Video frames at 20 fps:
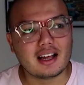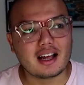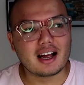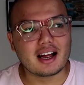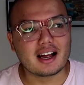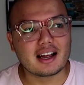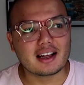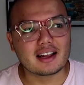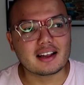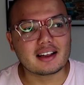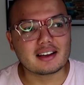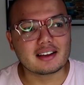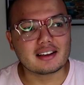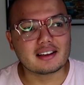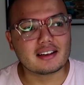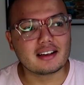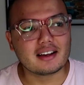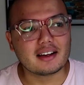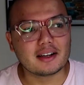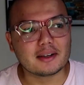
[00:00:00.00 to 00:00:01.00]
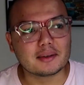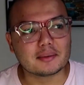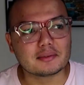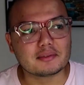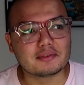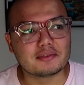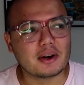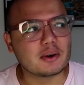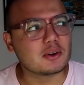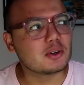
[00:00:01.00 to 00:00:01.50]
I
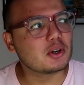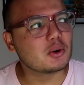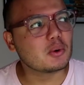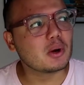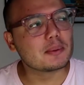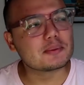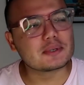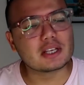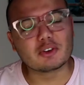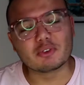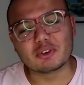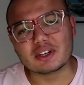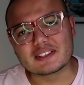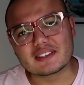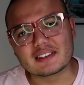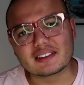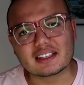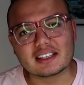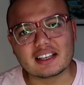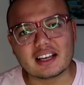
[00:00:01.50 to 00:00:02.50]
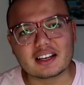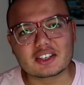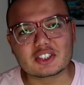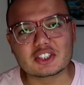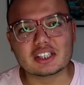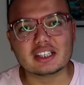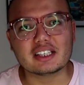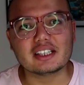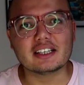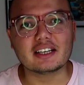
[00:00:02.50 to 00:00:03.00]
found her website recently,
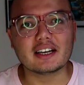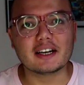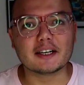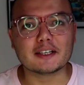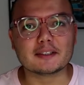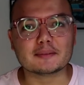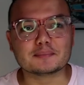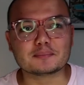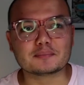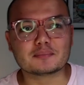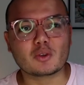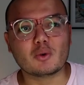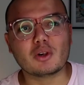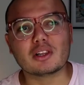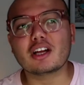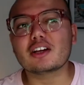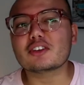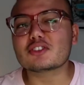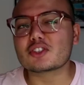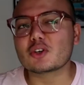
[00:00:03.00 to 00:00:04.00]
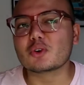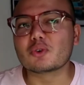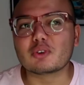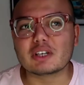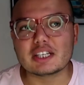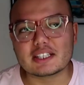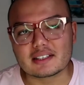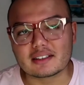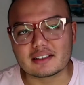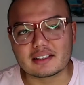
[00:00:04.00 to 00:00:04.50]
actually. Well, not so
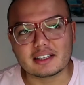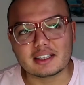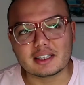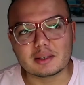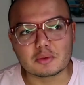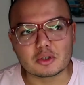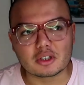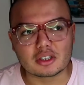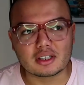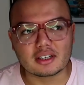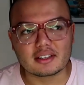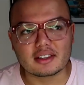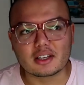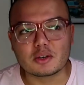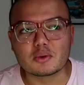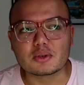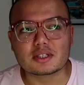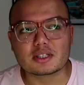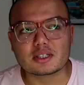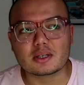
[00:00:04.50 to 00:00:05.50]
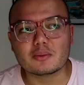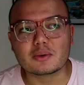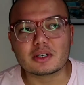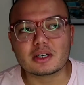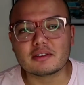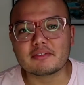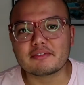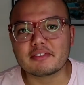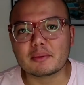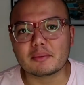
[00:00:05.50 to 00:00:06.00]
recently anymore. I think it was
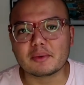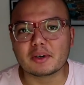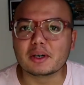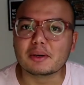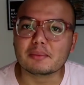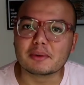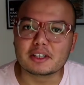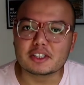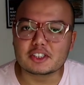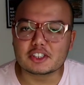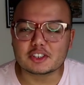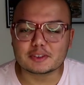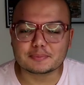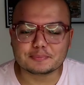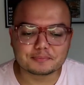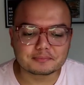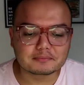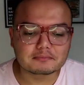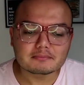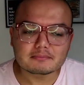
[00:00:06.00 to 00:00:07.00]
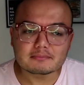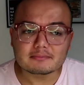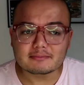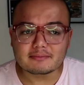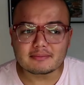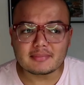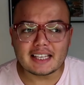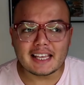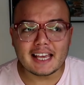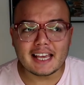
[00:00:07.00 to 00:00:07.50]
somewhere in February, March.
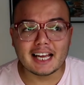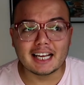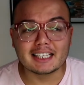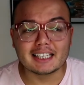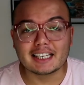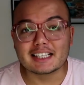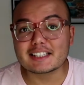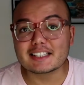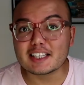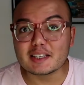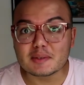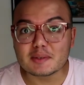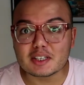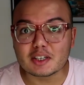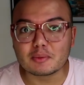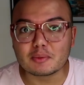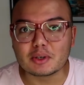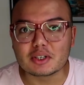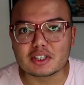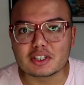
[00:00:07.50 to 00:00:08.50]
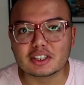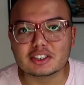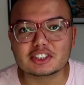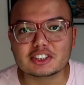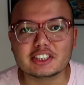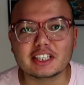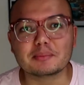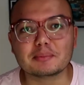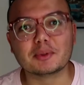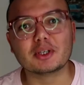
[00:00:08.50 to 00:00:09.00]
And I'd seen some results
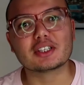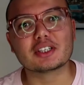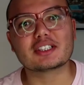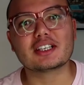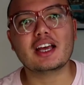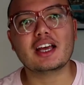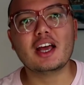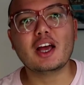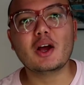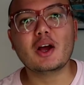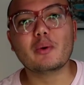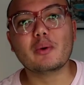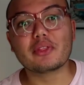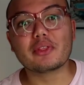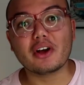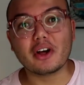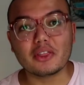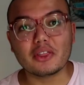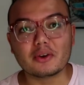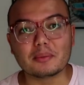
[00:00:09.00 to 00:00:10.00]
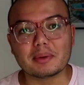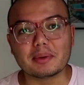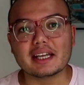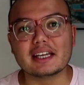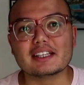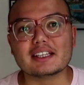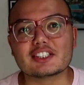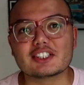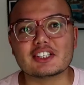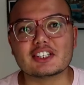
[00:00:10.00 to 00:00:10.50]
she had booked with other
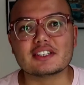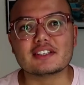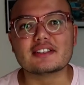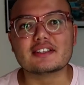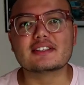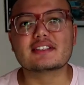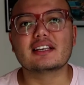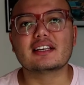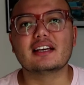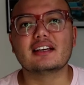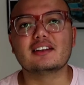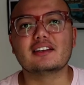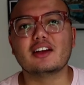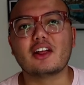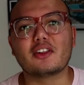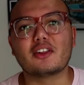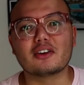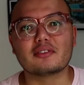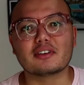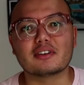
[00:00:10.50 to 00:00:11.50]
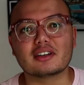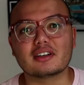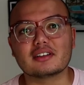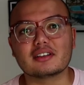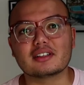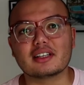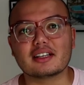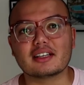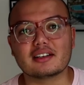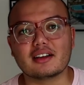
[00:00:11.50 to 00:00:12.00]
patients and
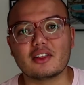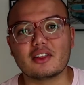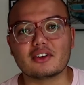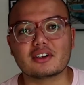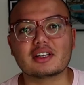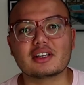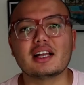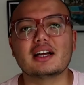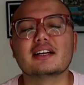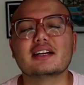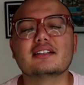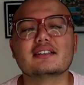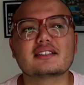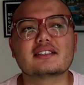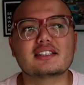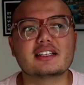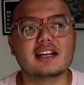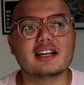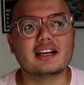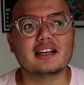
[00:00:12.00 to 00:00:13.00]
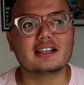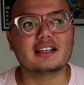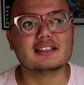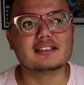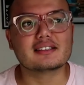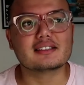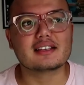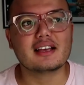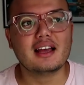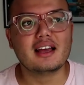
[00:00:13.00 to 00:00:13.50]
other clients she
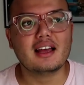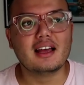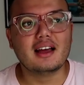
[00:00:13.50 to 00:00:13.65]
has.